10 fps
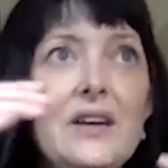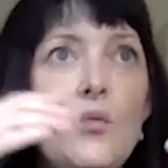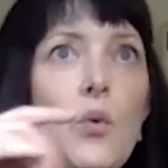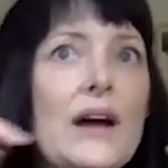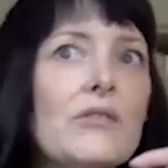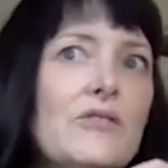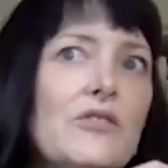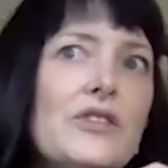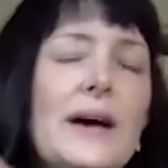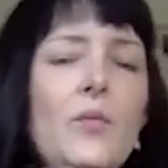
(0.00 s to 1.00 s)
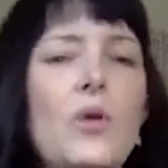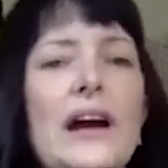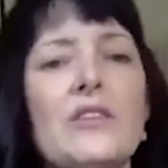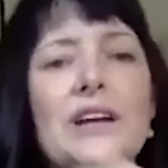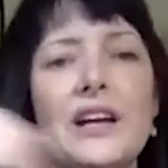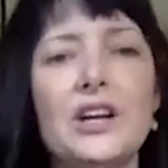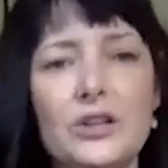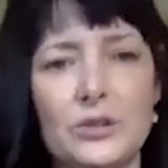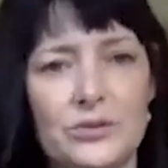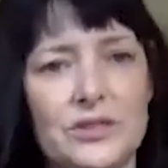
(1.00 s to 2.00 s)
wherever that wiring
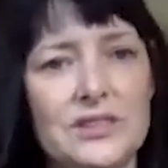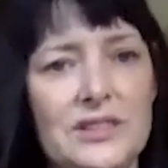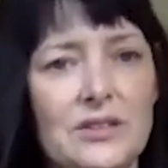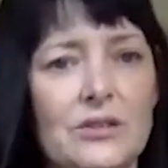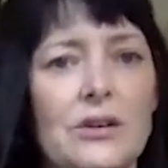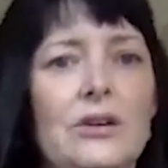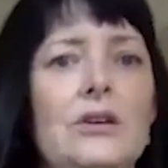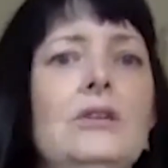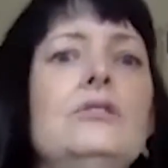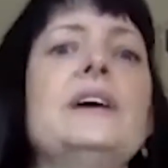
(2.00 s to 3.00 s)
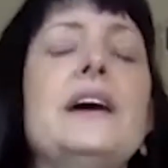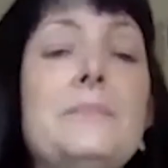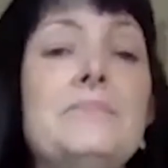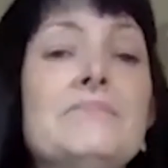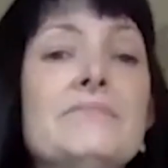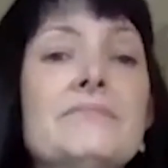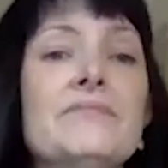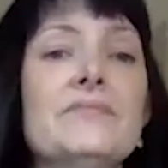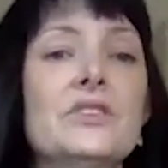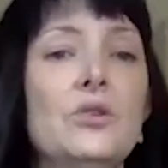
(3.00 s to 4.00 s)
goes, it's either all the way up
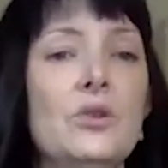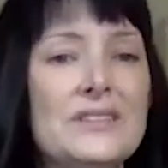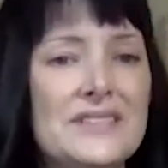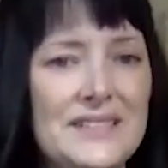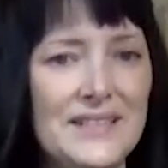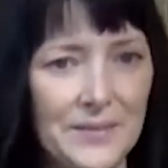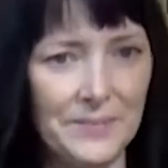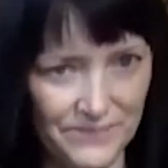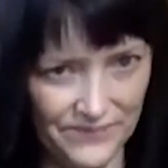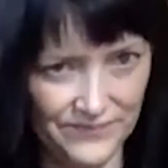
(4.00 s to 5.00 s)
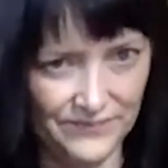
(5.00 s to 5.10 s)
or it's dim.